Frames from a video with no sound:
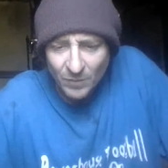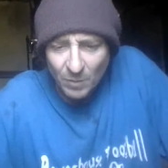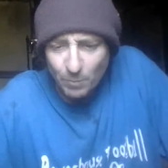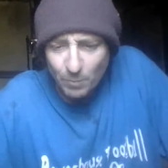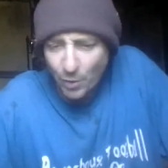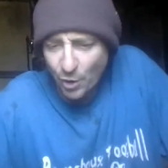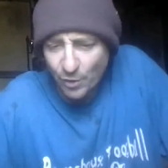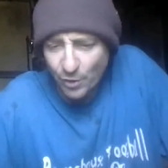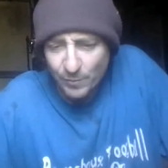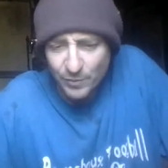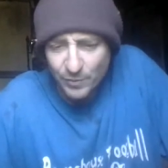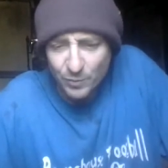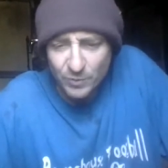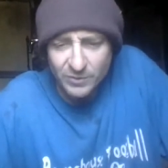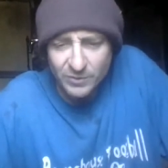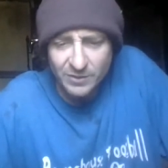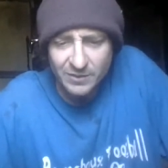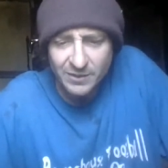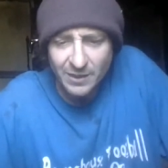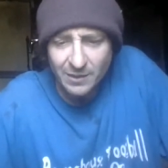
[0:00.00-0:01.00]
Part of me
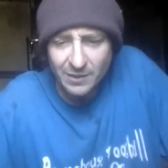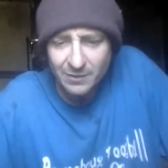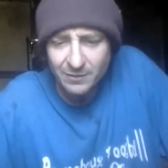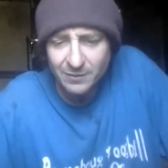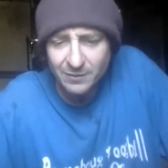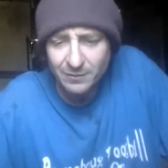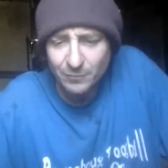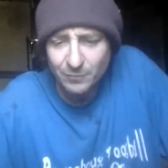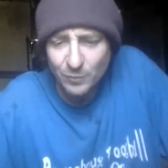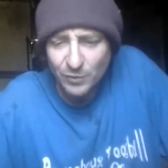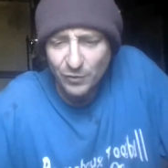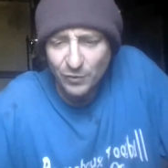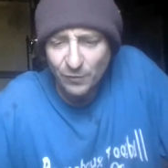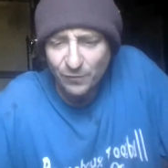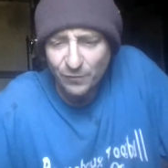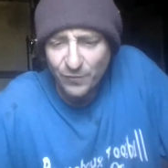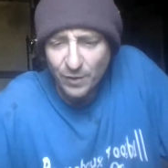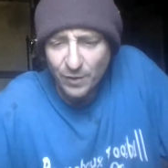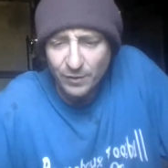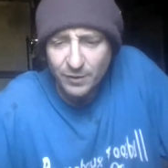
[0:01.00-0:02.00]
wants to say, what the
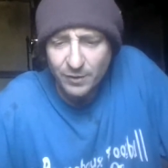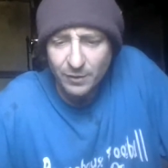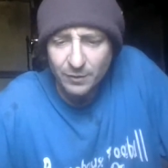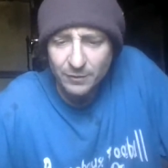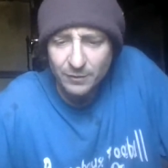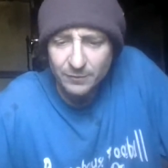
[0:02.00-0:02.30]
fuck?